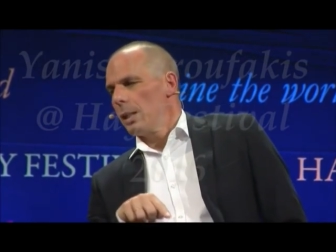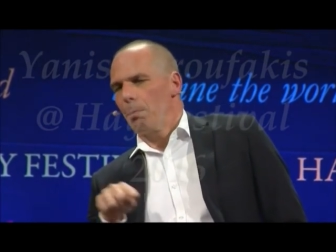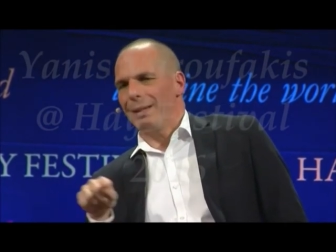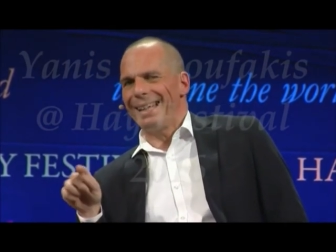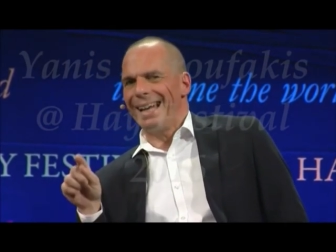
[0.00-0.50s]
Hmm.
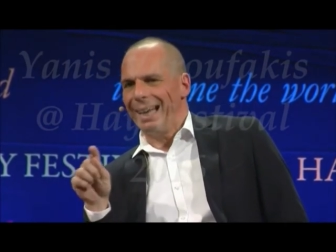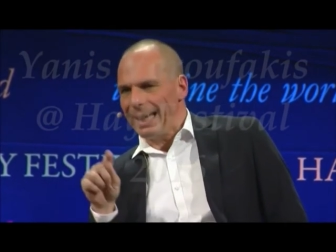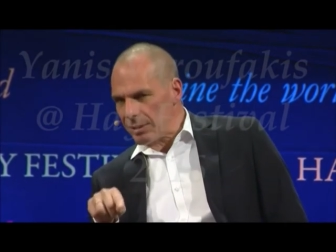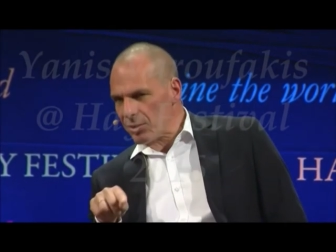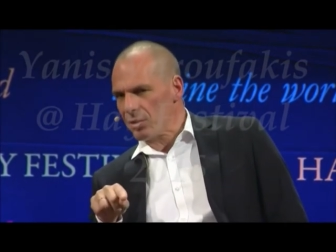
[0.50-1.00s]
But the
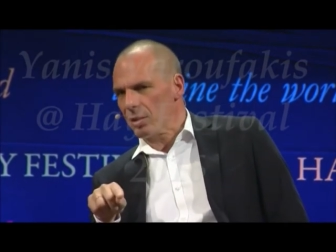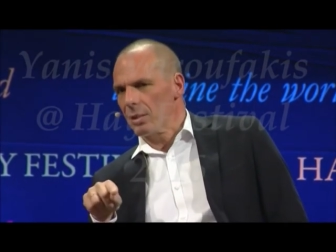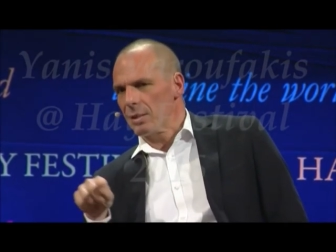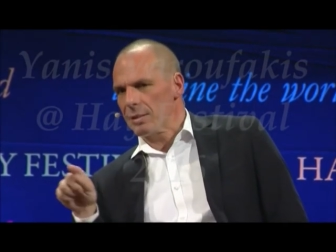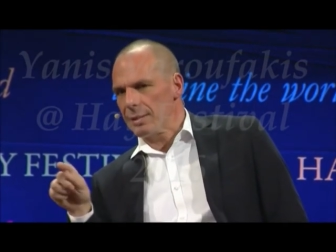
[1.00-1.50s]
elites
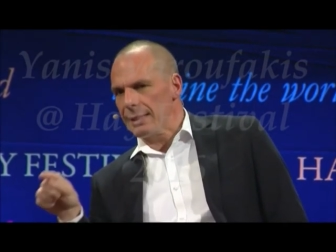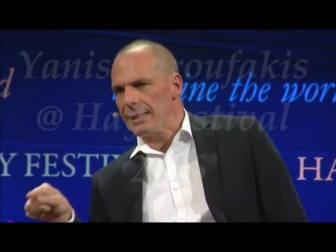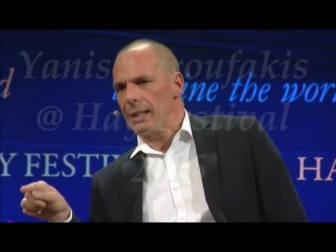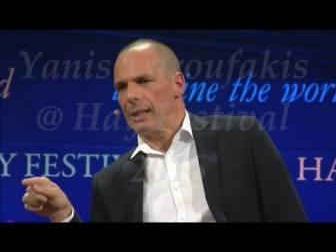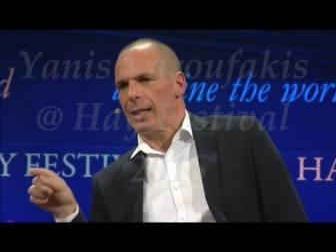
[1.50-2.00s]

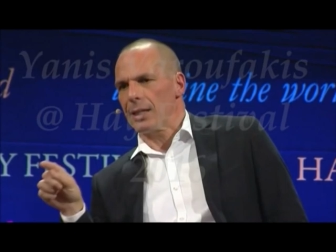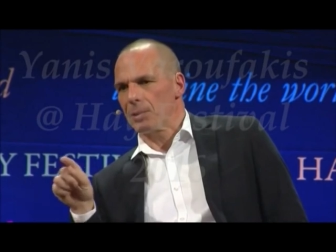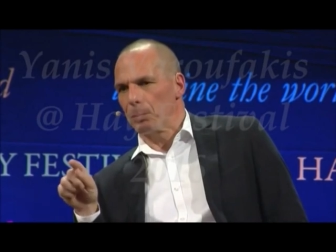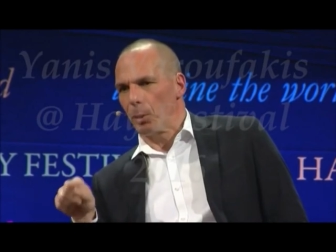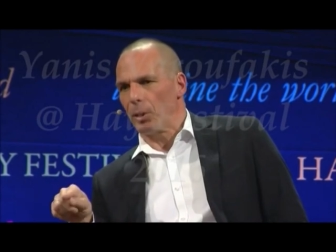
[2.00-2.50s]
cynically
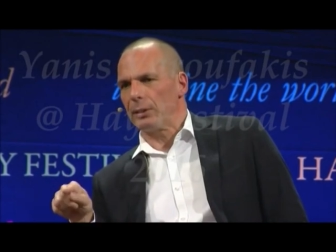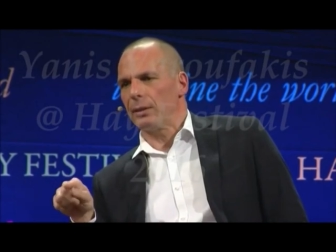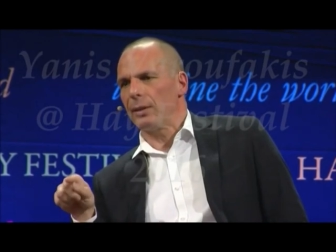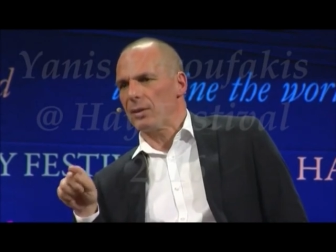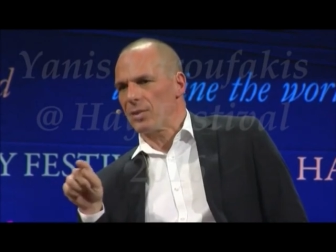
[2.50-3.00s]

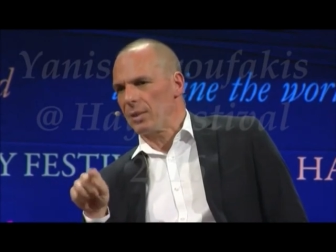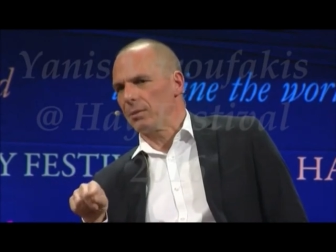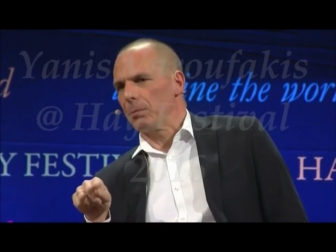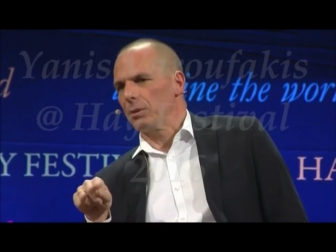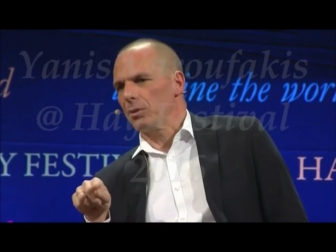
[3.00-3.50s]
exploited that
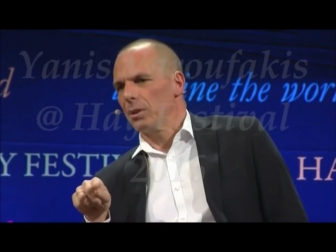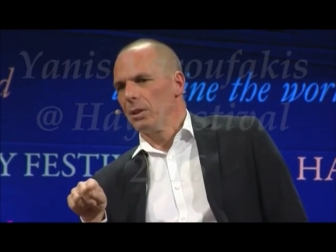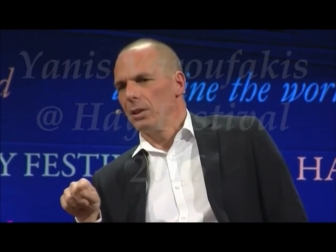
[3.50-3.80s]
sentiment